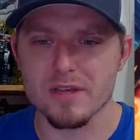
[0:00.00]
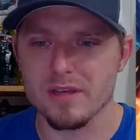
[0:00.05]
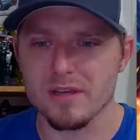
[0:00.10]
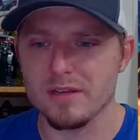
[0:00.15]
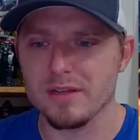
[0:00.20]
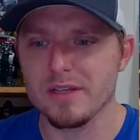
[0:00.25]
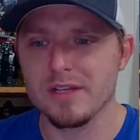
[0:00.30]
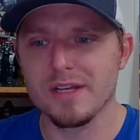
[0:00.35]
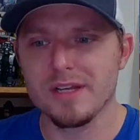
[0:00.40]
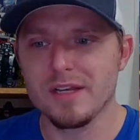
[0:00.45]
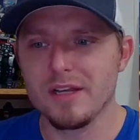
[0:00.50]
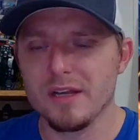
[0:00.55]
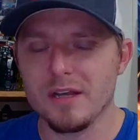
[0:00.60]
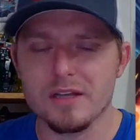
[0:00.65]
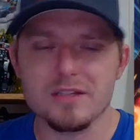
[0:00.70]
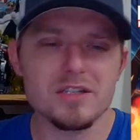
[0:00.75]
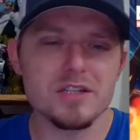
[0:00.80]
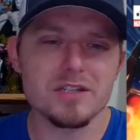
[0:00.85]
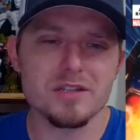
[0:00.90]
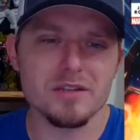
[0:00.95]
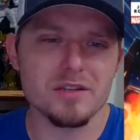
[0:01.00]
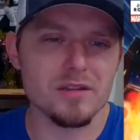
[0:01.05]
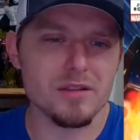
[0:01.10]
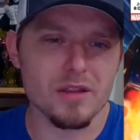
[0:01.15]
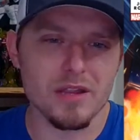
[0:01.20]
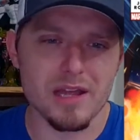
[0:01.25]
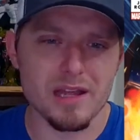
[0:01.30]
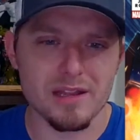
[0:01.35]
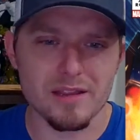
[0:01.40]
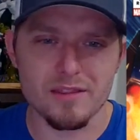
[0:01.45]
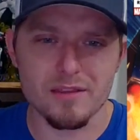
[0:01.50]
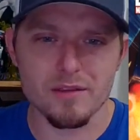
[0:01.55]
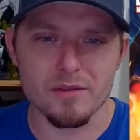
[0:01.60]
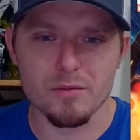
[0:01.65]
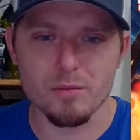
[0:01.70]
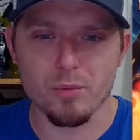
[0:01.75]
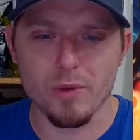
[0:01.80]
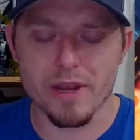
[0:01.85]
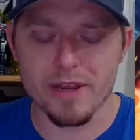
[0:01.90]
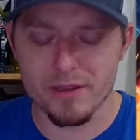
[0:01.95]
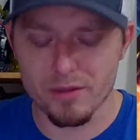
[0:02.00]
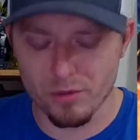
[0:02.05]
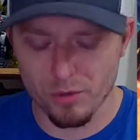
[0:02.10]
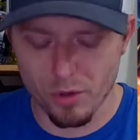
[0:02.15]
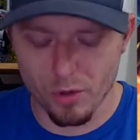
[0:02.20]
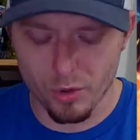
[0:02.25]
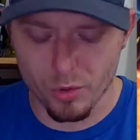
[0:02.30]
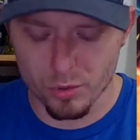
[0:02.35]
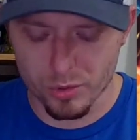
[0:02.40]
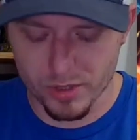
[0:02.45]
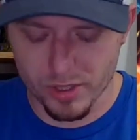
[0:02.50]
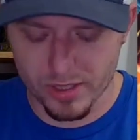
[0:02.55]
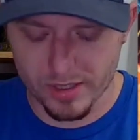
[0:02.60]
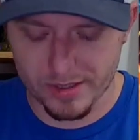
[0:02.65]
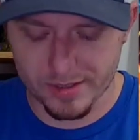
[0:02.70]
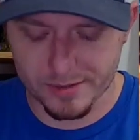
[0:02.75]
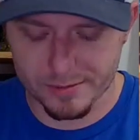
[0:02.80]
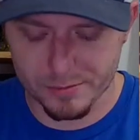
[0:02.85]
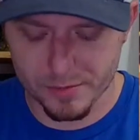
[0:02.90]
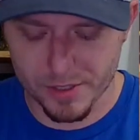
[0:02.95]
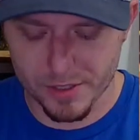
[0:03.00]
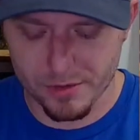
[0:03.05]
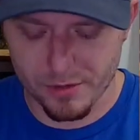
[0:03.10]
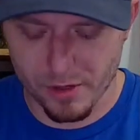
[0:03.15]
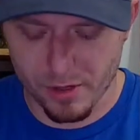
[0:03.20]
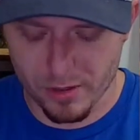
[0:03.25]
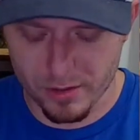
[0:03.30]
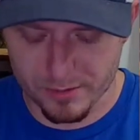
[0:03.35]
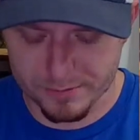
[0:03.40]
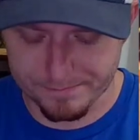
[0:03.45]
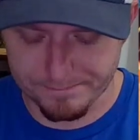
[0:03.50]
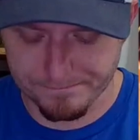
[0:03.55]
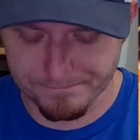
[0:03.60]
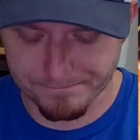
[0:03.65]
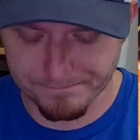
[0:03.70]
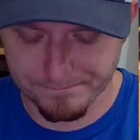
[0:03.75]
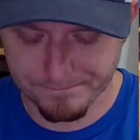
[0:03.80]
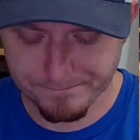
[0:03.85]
Uh, just a, like regular old, uh, what do you call them?